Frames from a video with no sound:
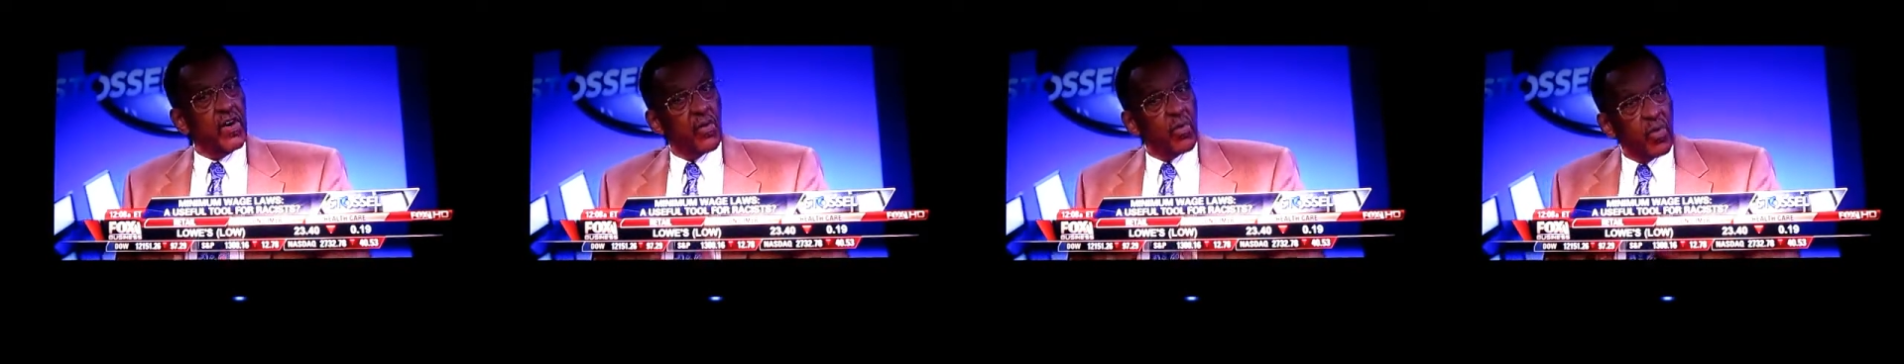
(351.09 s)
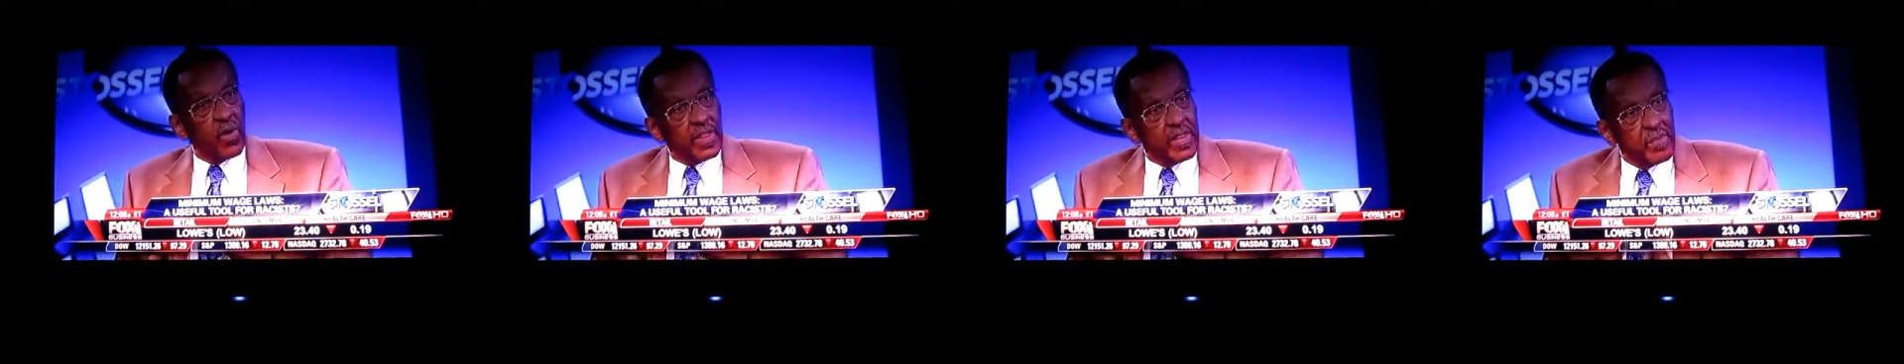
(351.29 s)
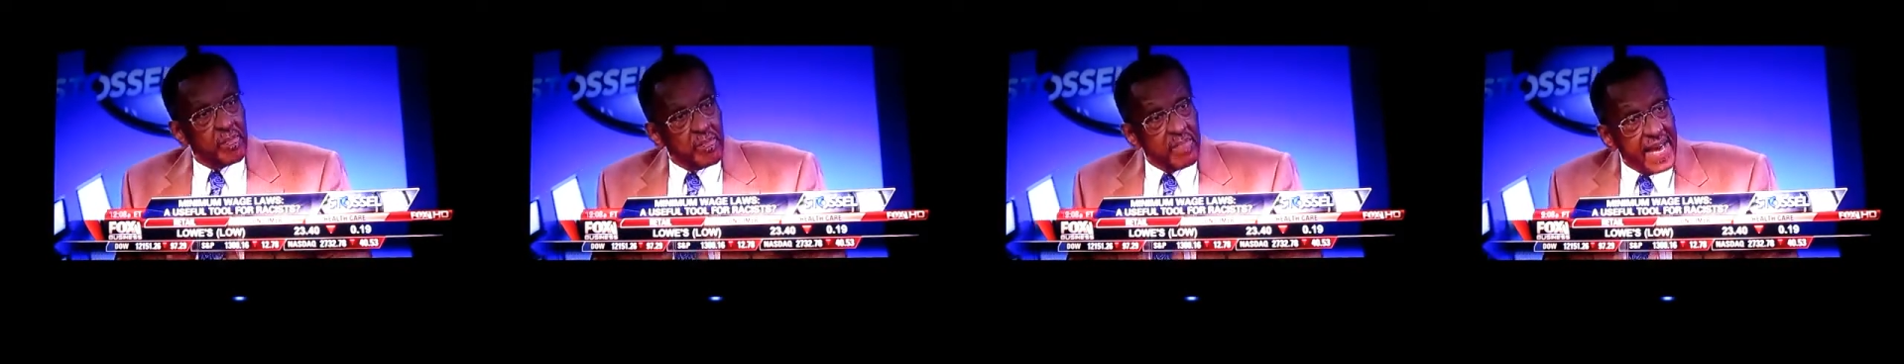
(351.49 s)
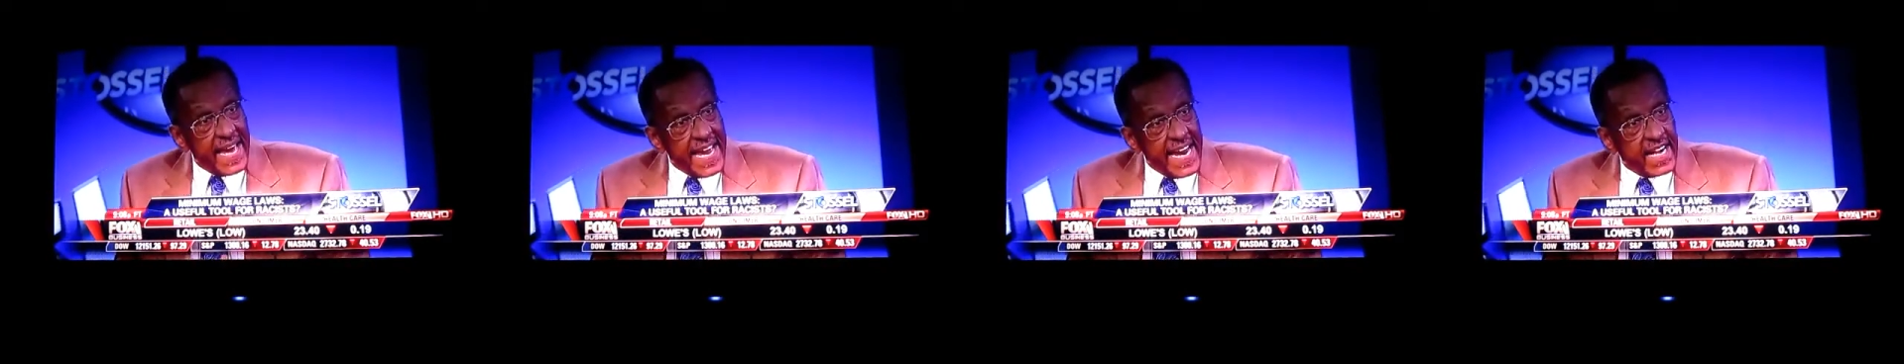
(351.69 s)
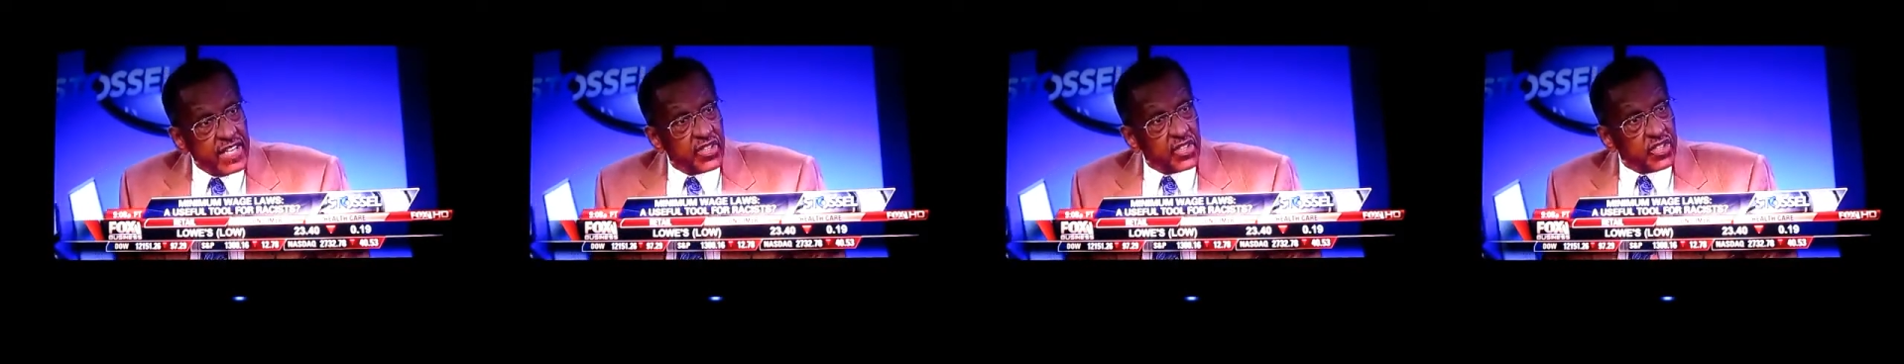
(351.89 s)
were the
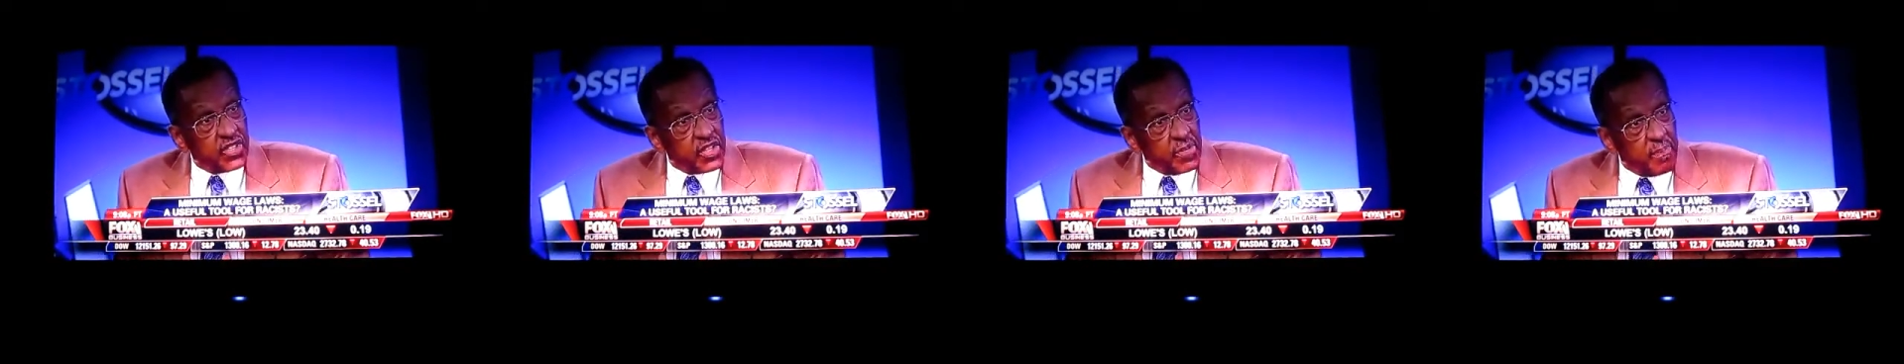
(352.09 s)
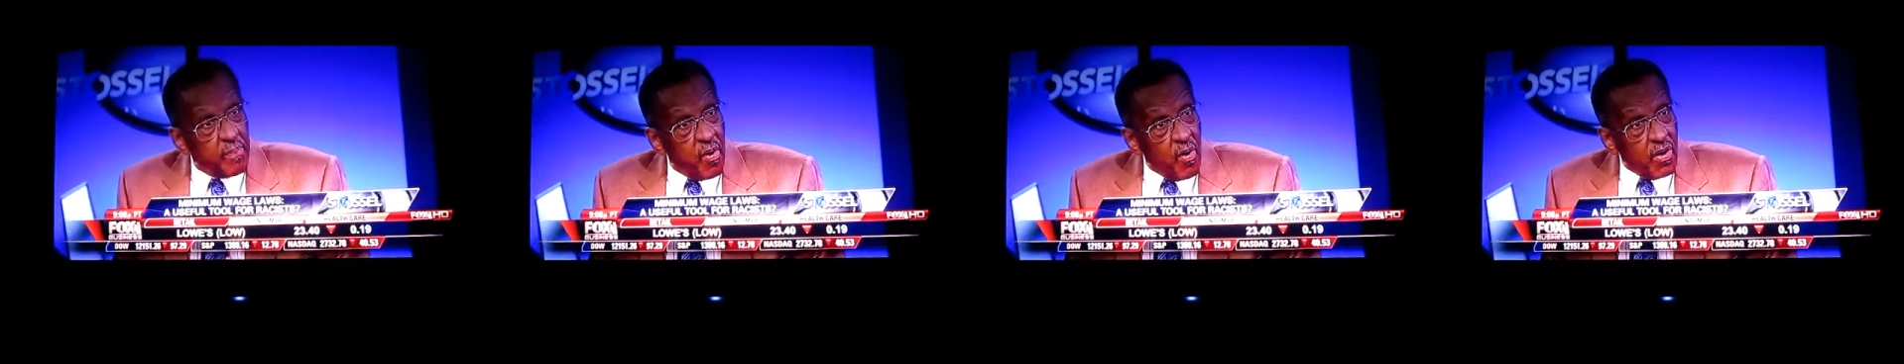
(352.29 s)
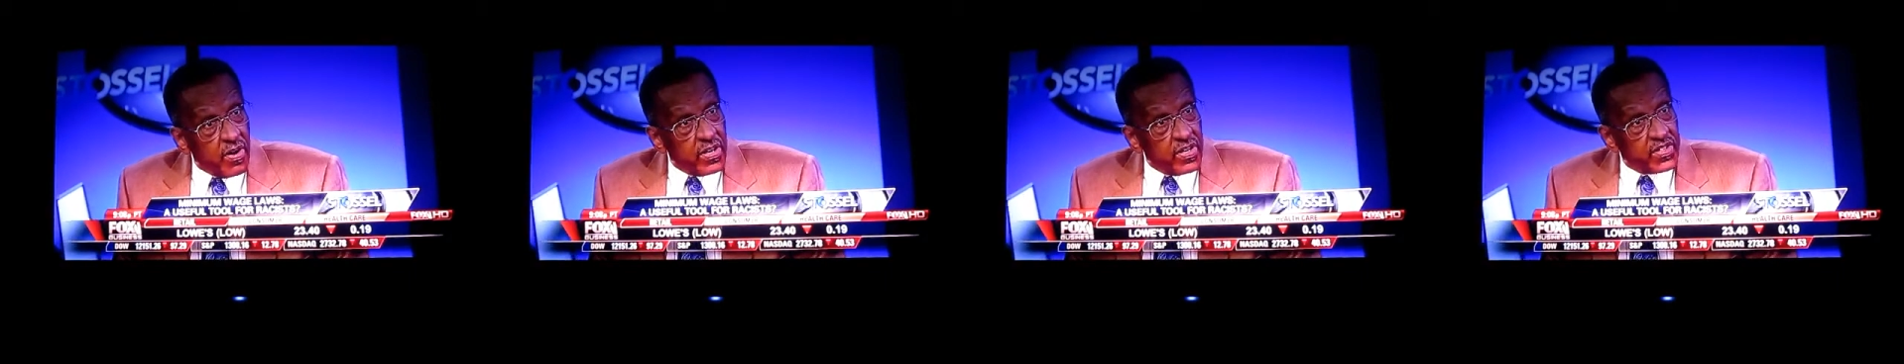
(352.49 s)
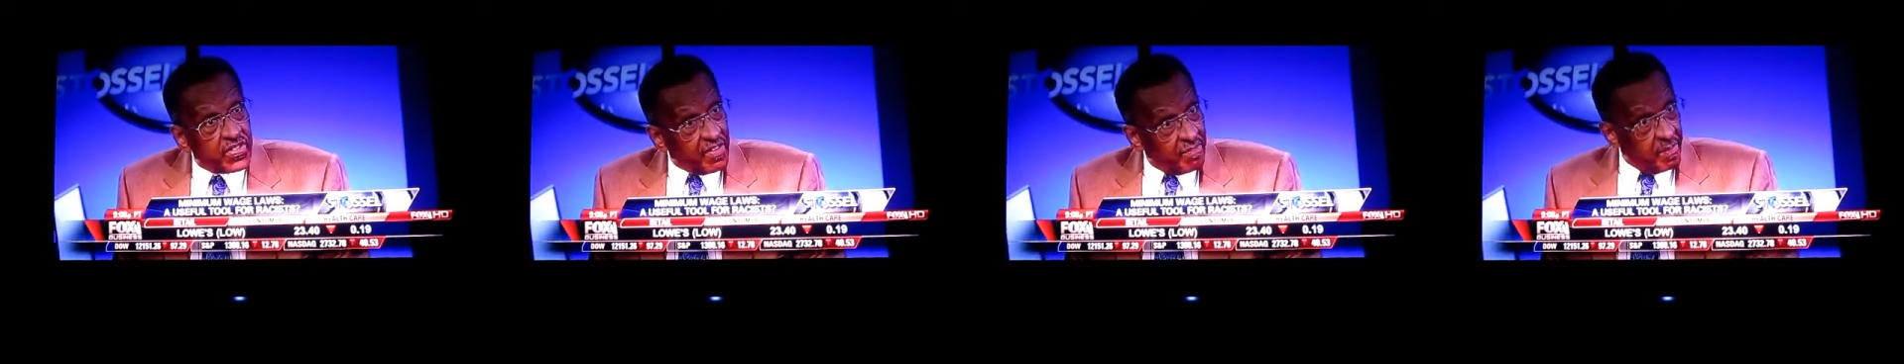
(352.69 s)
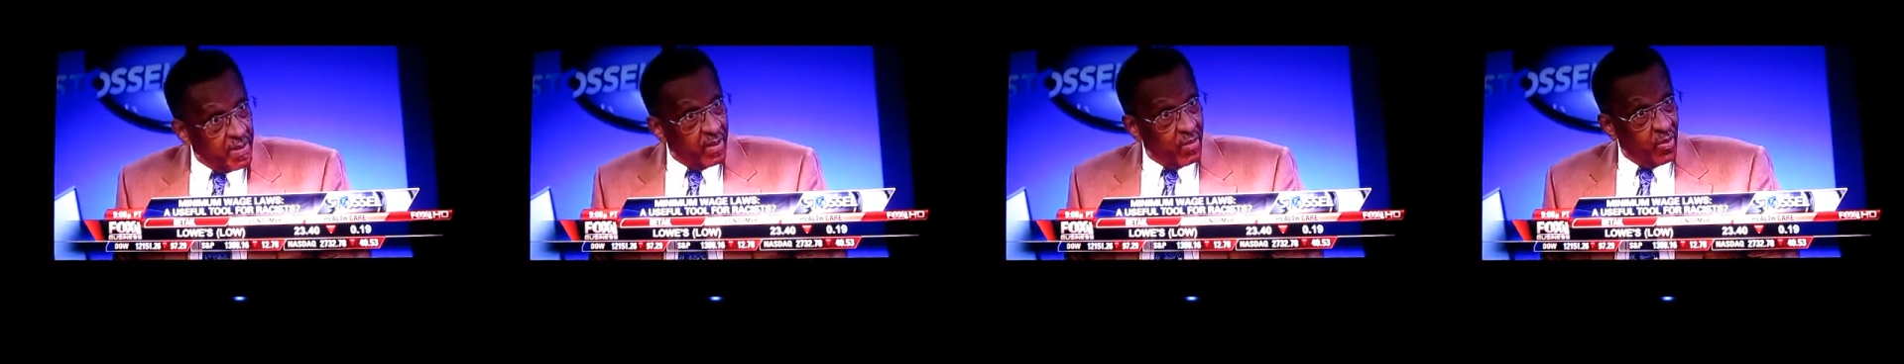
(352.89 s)
major supporters
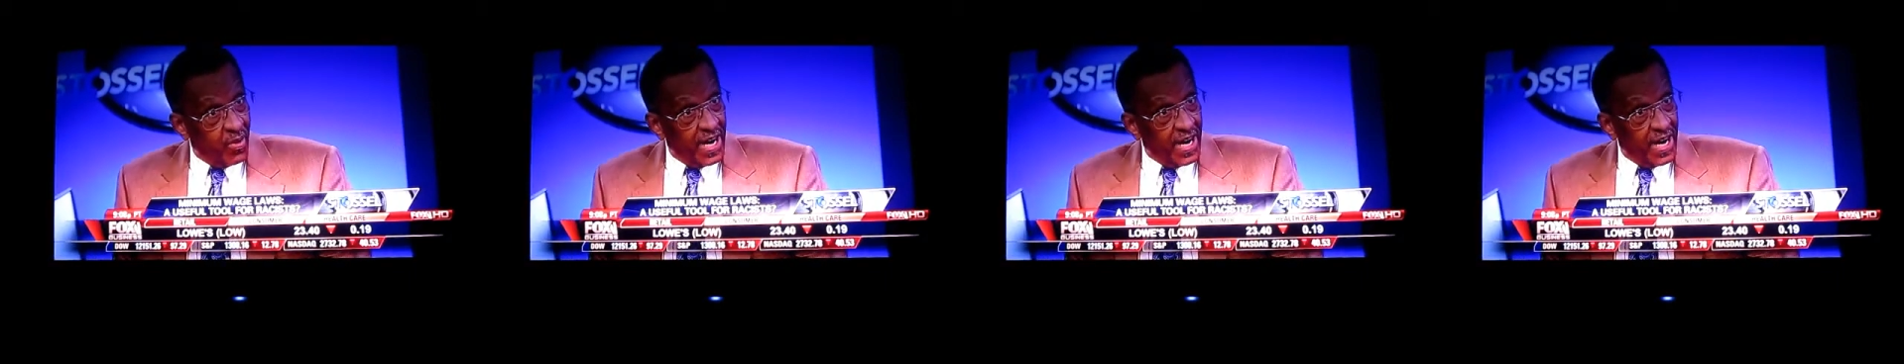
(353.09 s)
of minimum